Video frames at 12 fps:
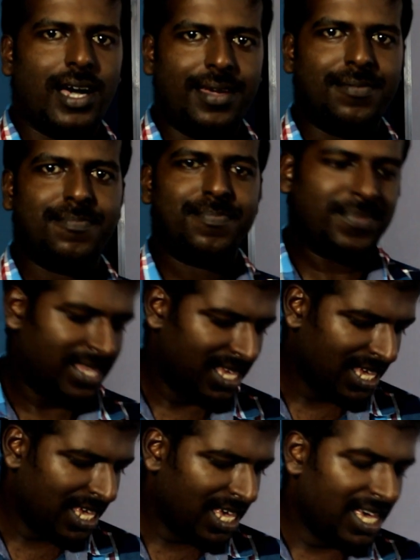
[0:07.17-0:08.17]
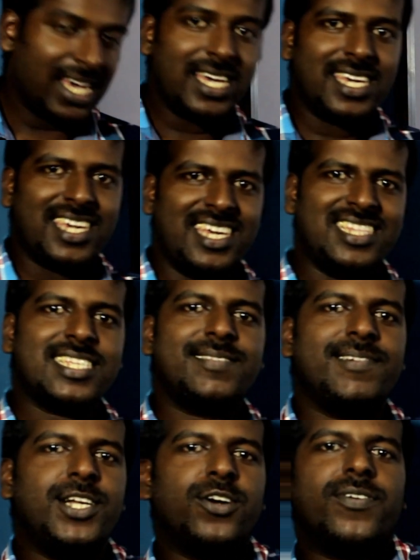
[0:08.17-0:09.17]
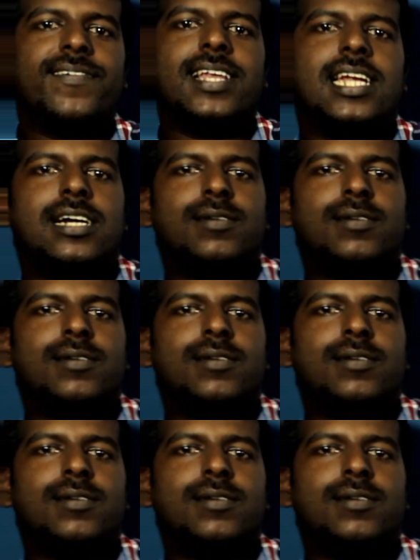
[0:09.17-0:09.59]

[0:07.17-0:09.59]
Hi, in this video we will